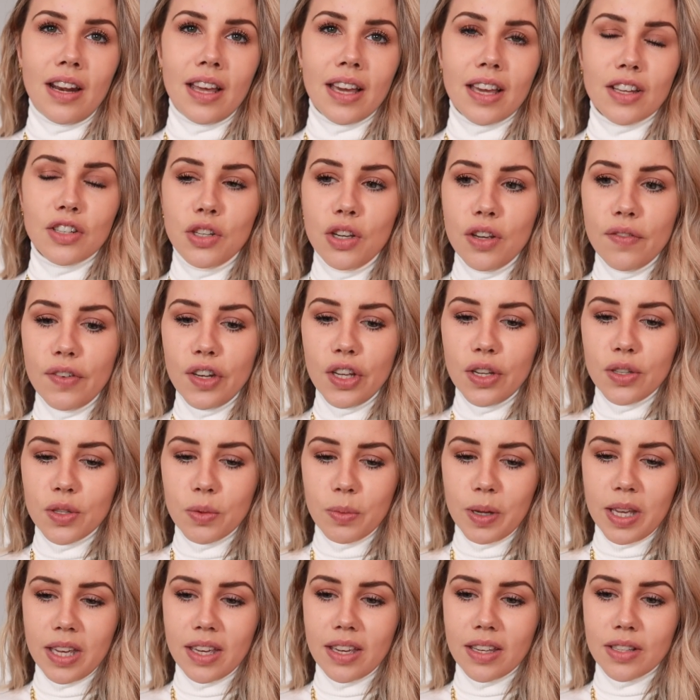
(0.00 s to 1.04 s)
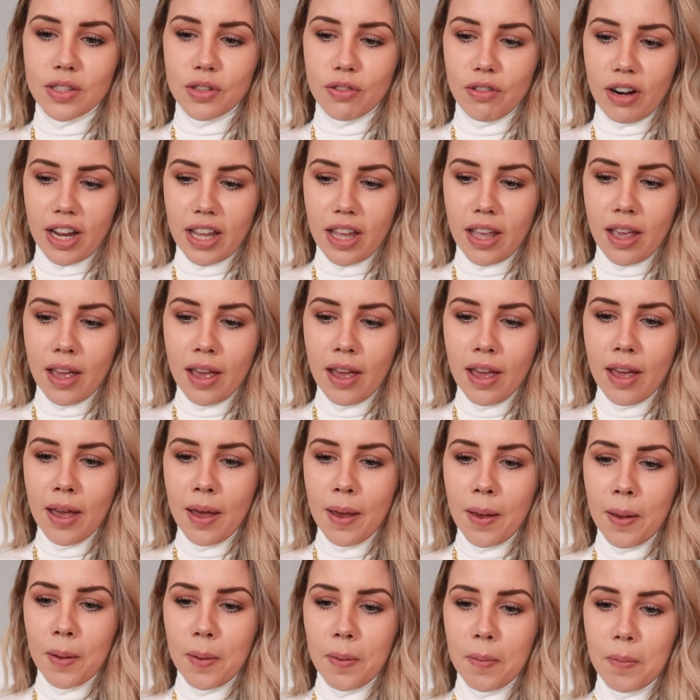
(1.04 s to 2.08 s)
Like two videos a week is great,
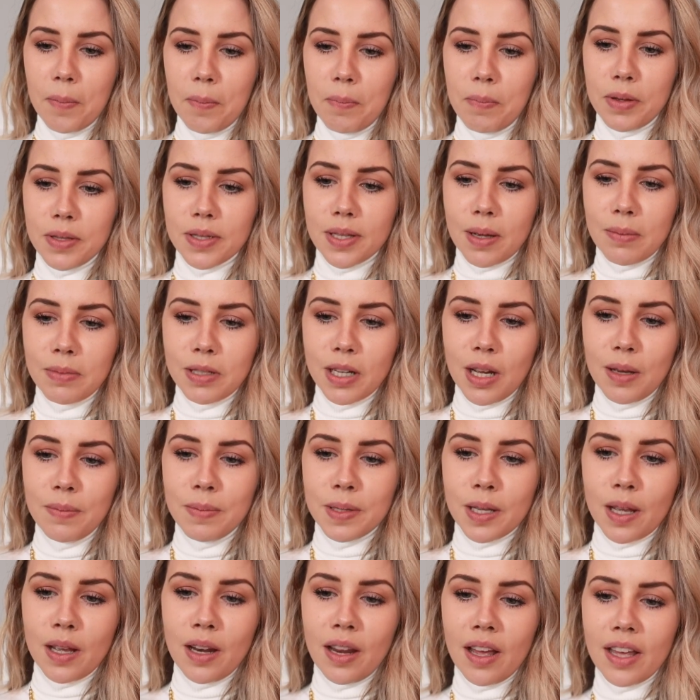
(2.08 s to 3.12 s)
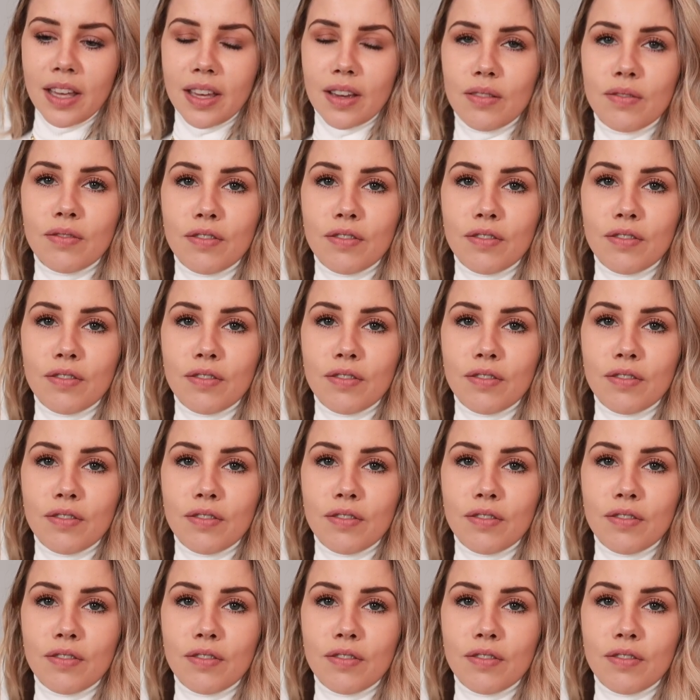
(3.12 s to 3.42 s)
but sometimes I like